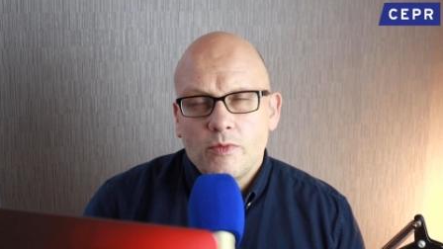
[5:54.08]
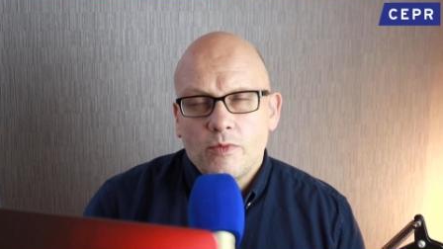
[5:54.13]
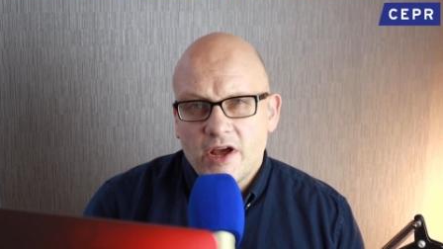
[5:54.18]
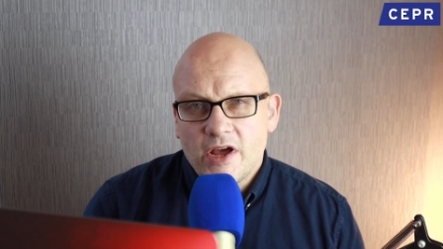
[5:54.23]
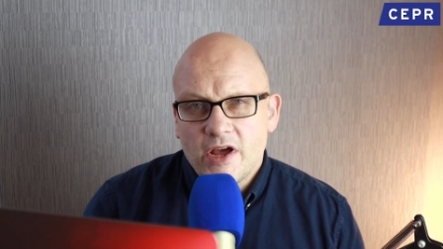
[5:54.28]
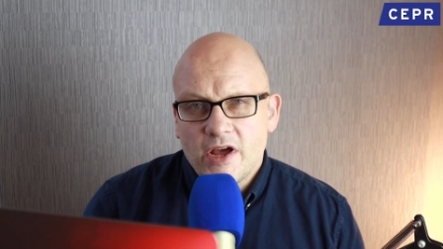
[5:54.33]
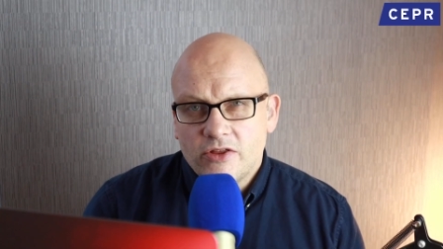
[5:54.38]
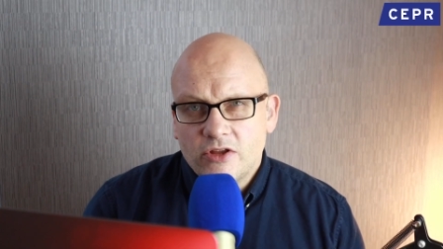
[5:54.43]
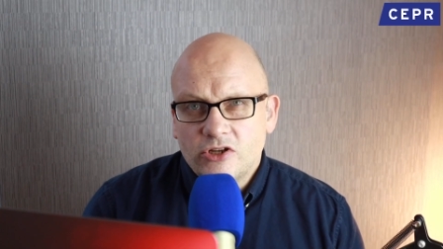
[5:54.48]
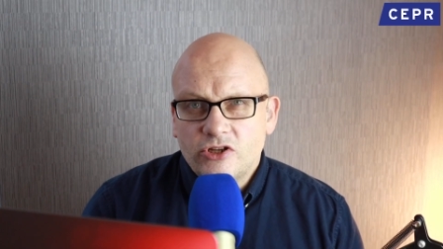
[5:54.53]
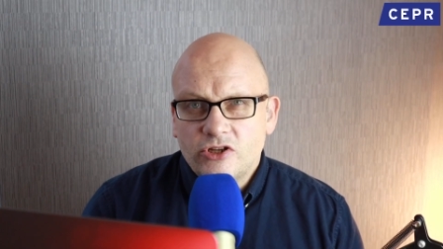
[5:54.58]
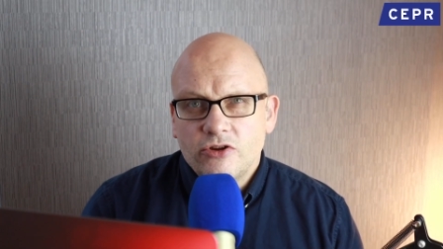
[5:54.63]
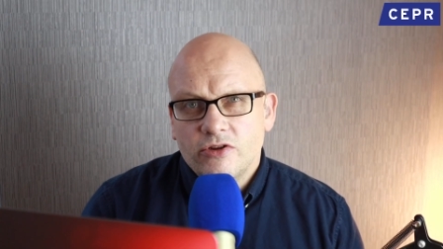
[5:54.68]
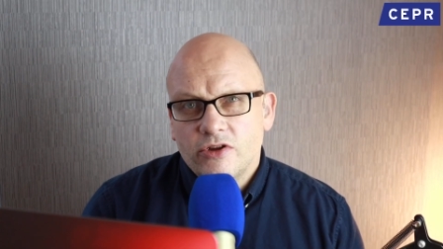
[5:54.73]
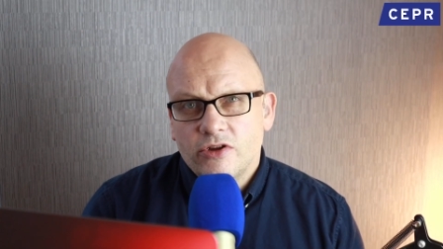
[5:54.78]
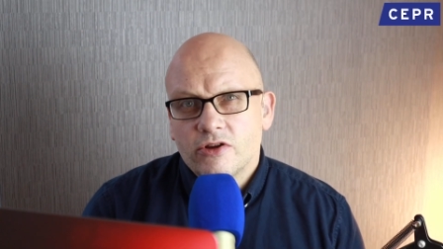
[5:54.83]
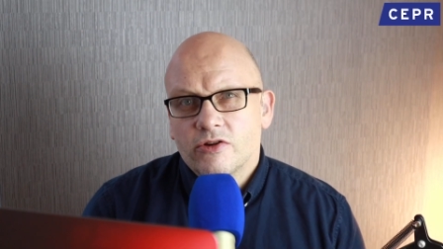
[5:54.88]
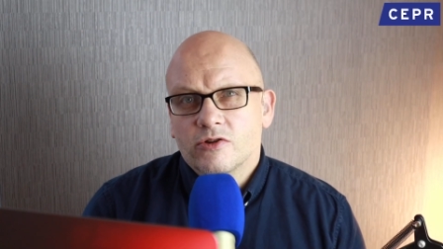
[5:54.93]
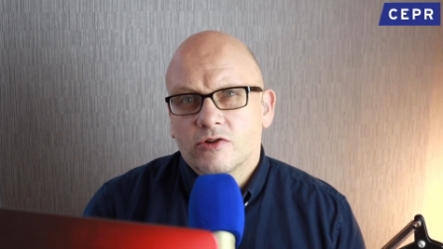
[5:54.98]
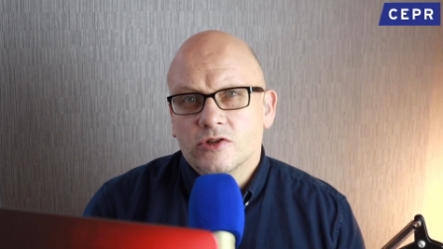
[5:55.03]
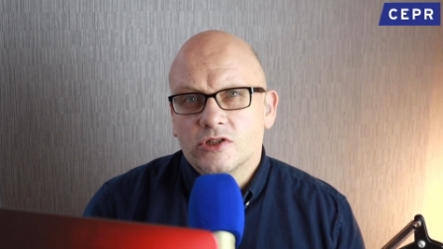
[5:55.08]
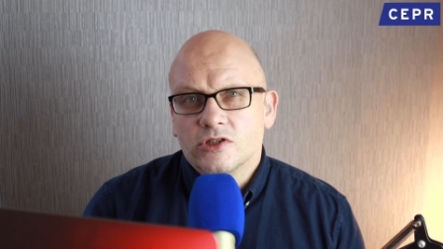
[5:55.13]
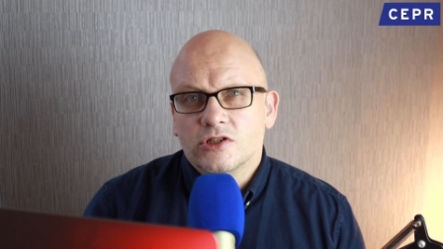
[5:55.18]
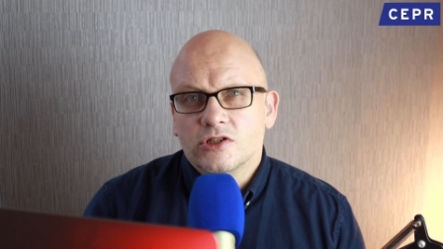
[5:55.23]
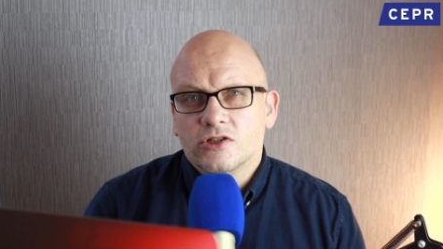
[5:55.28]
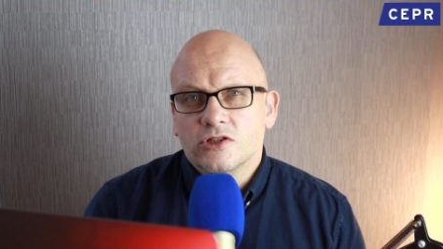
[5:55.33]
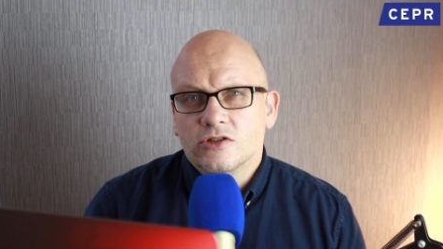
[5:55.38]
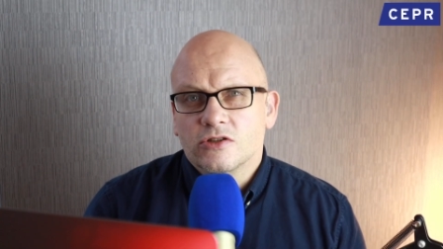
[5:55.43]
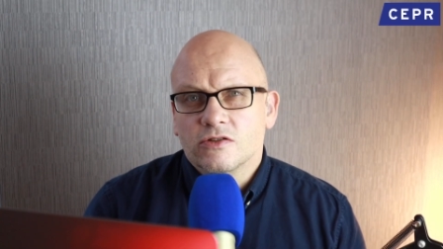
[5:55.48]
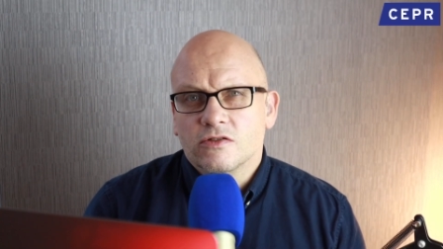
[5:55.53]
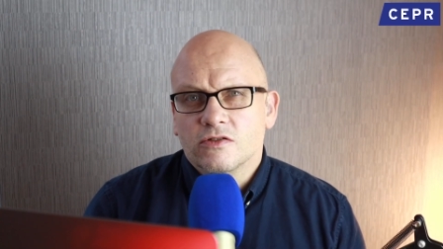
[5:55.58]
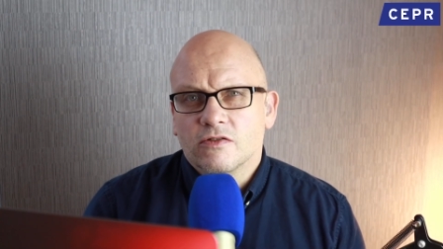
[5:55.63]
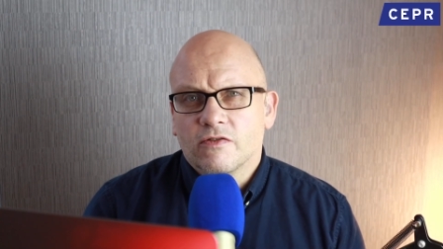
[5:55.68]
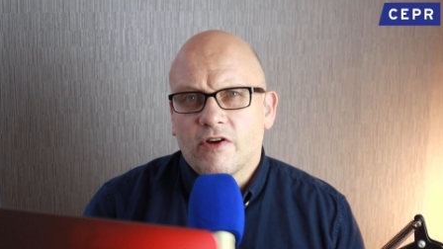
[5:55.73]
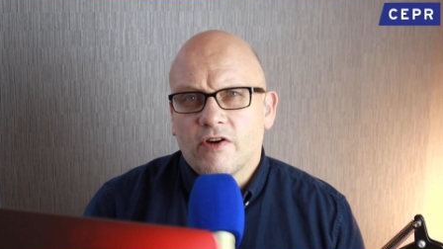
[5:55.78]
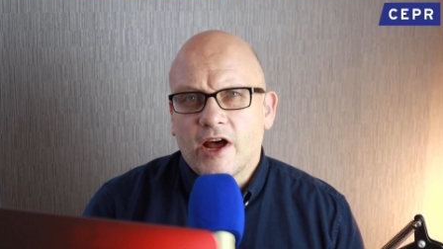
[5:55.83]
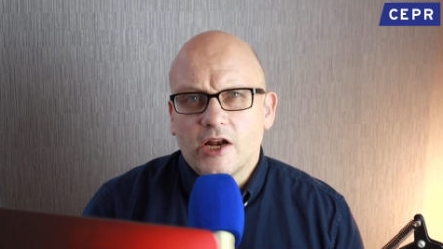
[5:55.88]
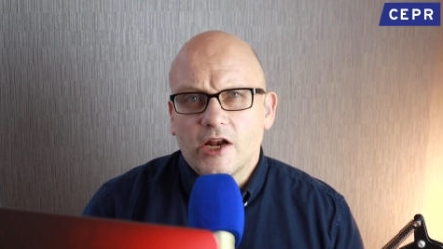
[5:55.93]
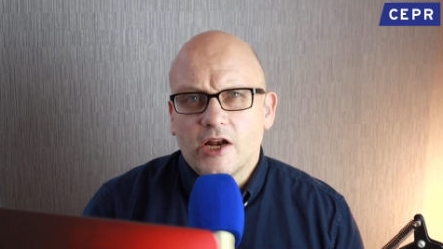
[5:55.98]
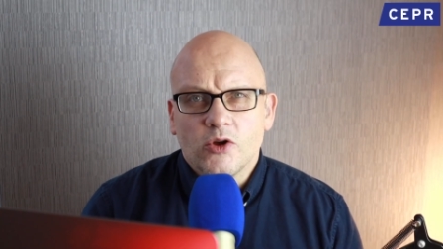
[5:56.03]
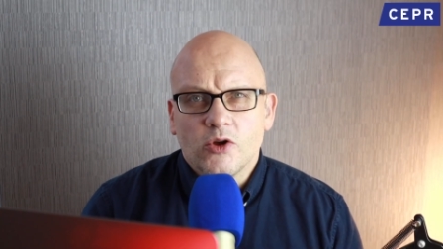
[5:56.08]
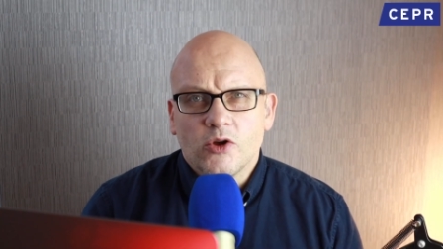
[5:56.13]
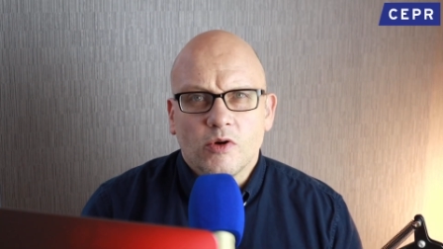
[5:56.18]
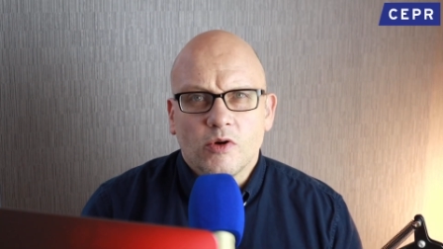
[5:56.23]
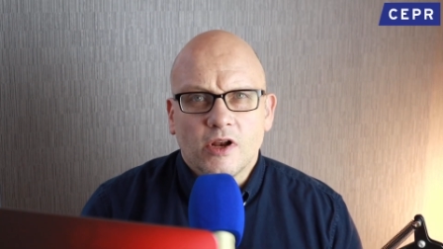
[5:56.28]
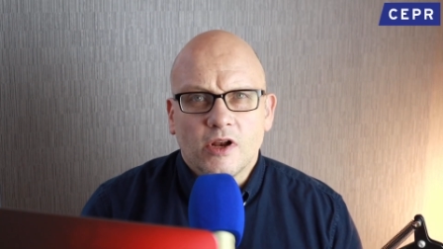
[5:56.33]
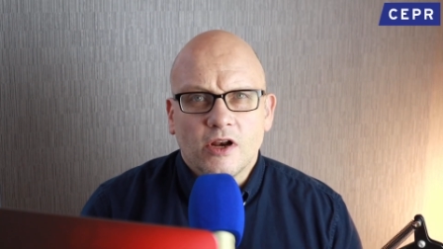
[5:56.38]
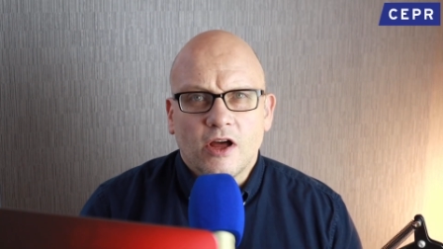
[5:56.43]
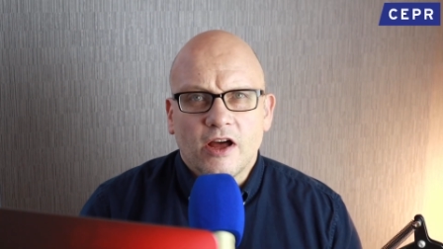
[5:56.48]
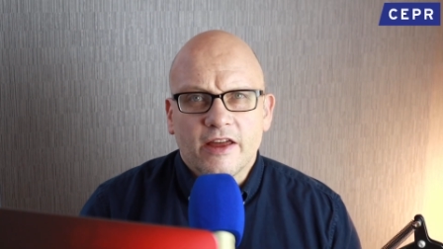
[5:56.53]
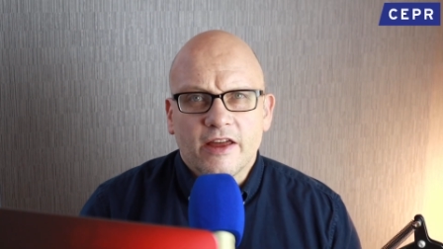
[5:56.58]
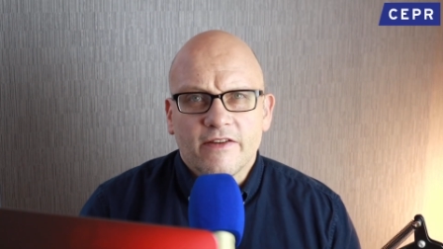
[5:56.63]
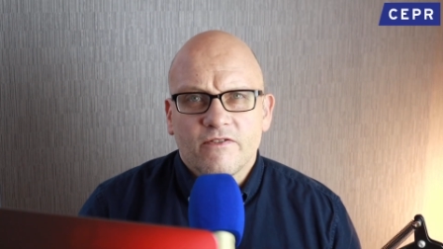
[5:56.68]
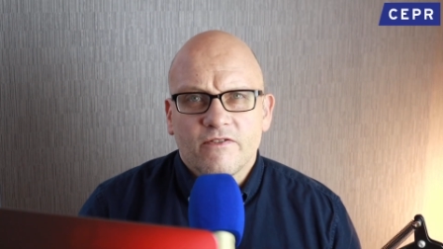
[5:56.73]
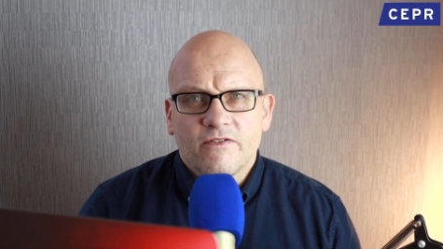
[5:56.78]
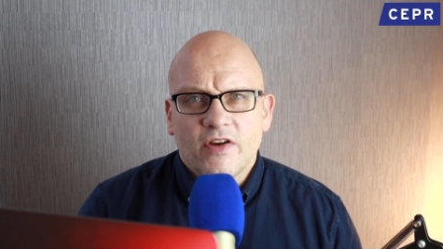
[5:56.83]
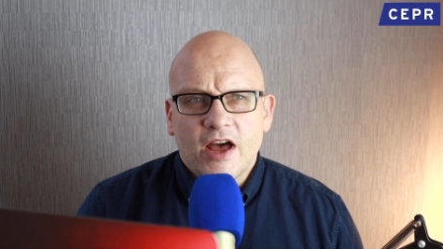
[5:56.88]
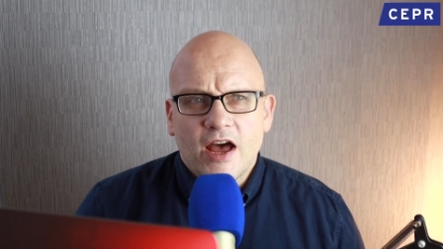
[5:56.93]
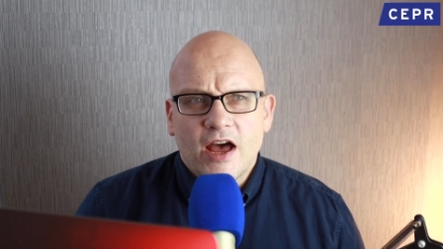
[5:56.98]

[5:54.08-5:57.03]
method you use to value a life,